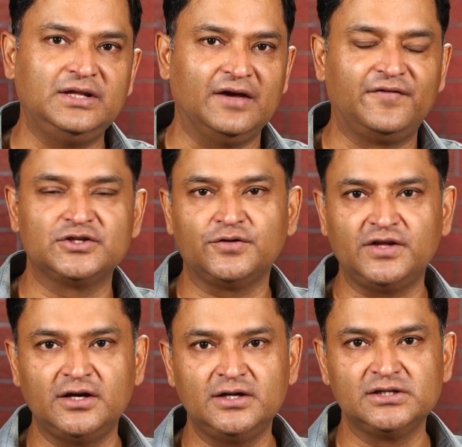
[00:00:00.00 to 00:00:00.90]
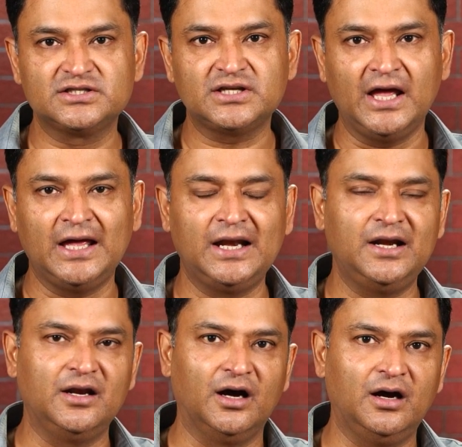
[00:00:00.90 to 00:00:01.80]
the efforts of the Indians,
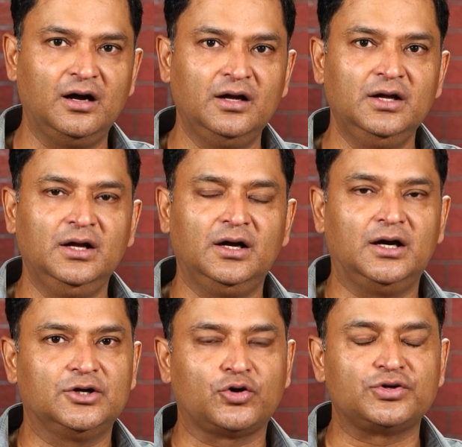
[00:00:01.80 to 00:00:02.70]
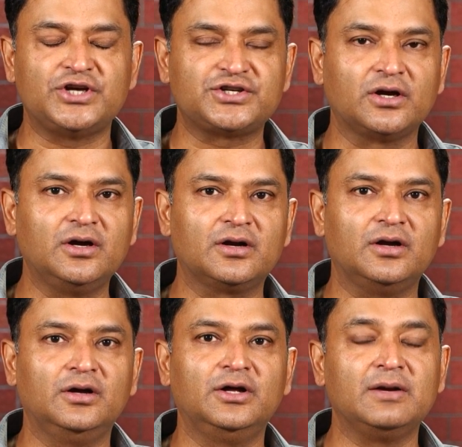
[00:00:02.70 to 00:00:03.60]
and Dr.
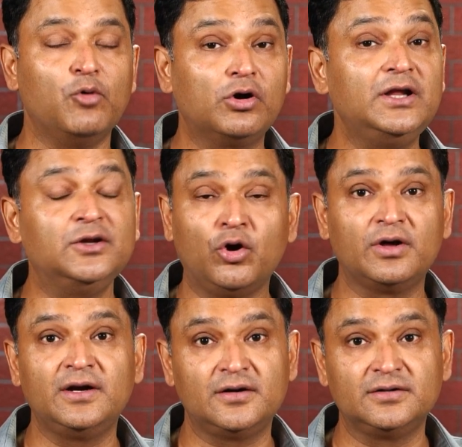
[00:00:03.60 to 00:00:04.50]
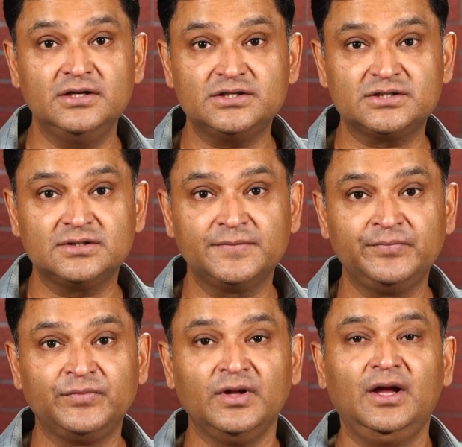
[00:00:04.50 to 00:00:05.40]
Jaishankar remotely inaugurated this.
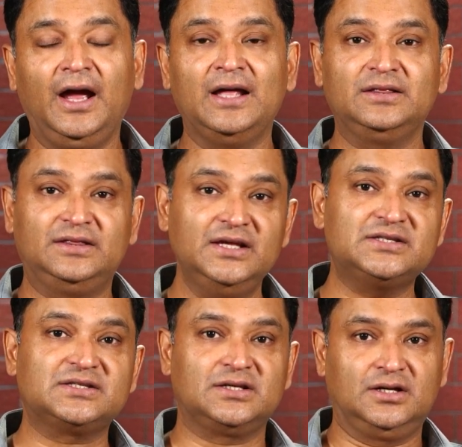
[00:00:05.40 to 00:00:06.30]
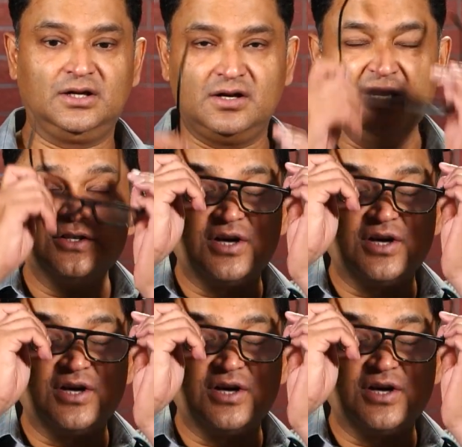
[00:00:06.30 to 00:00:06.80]
And this clean